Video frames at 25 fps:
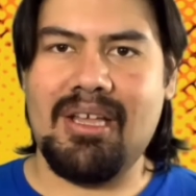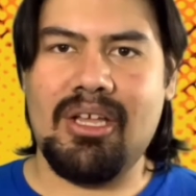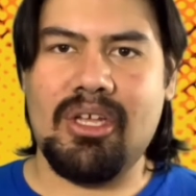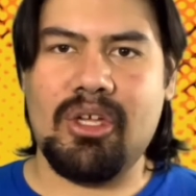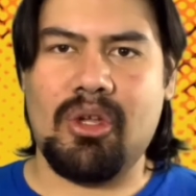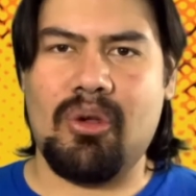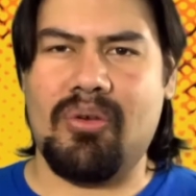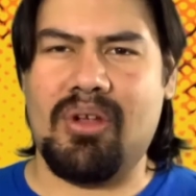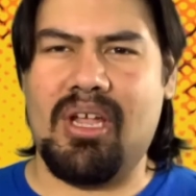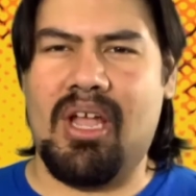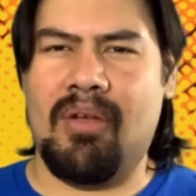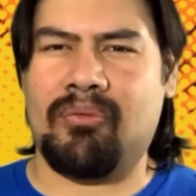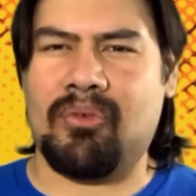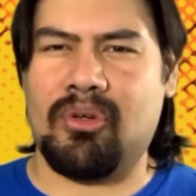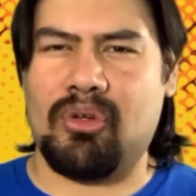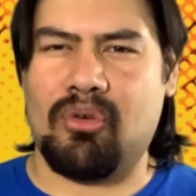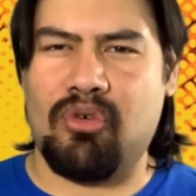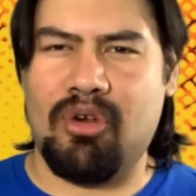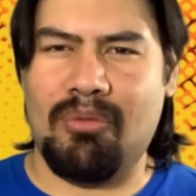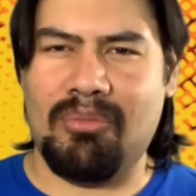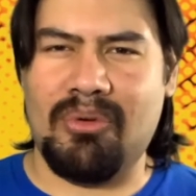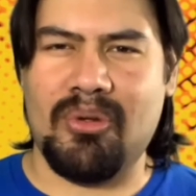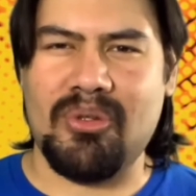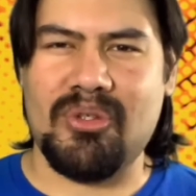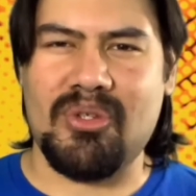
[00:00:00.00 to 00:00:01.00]
Going after
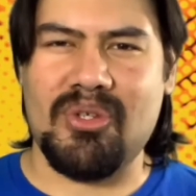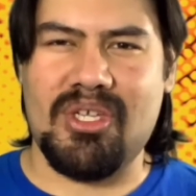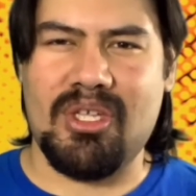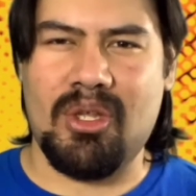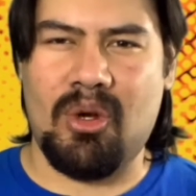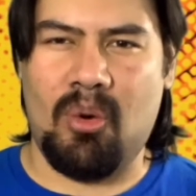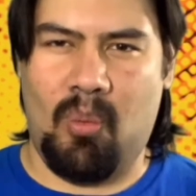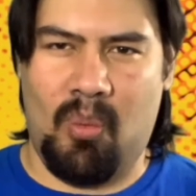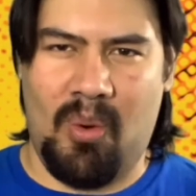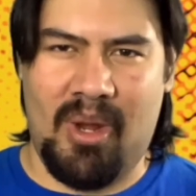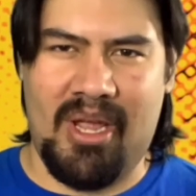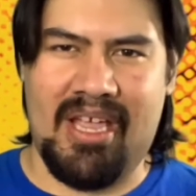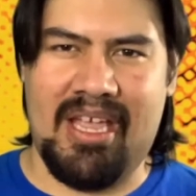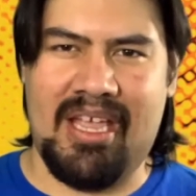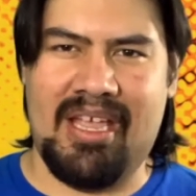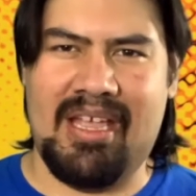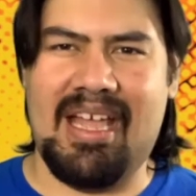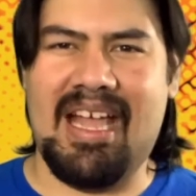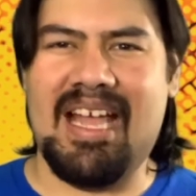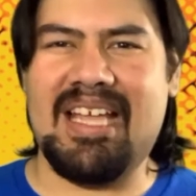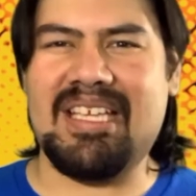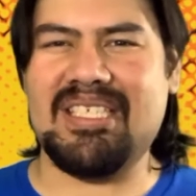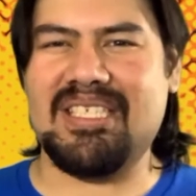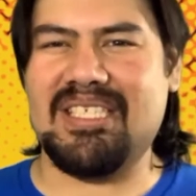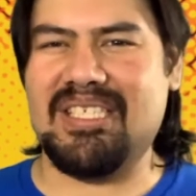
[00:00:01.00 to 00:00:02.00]
criminals who get away
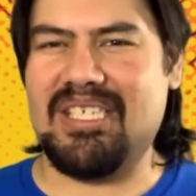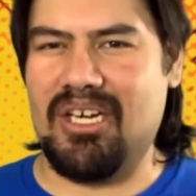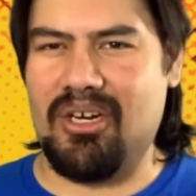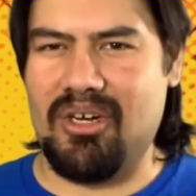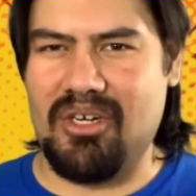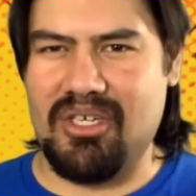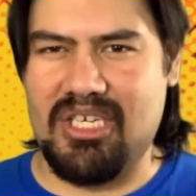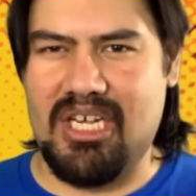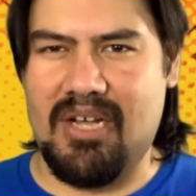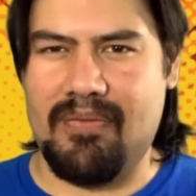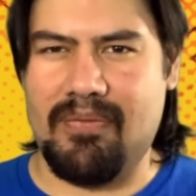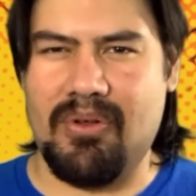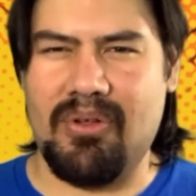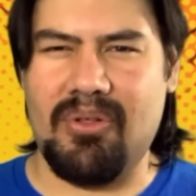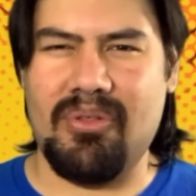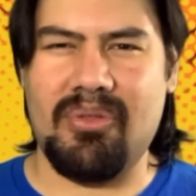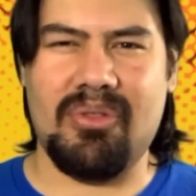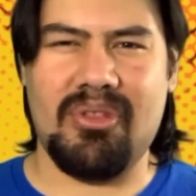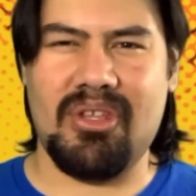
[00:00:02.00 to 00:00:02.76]
as Daredevil.